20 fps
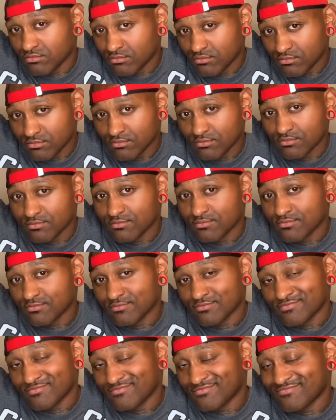
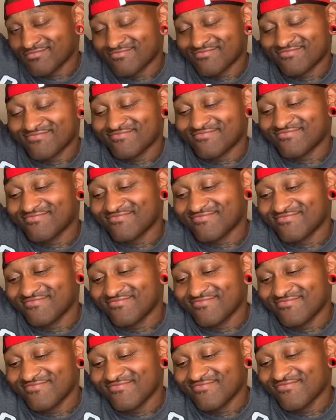
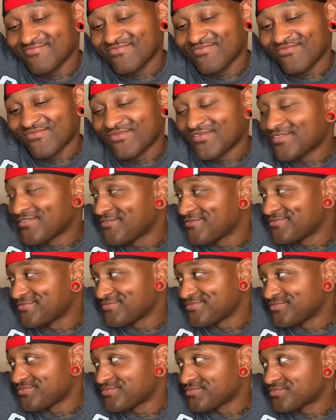
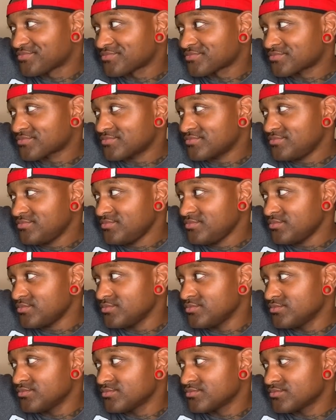
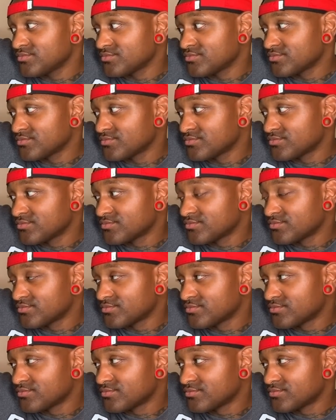
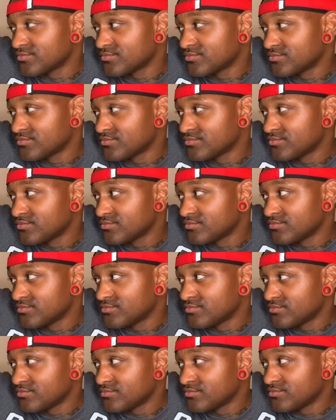
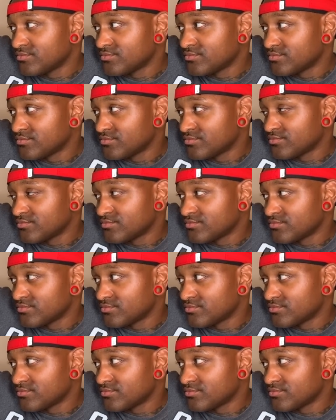No words are spoken by the person on screen.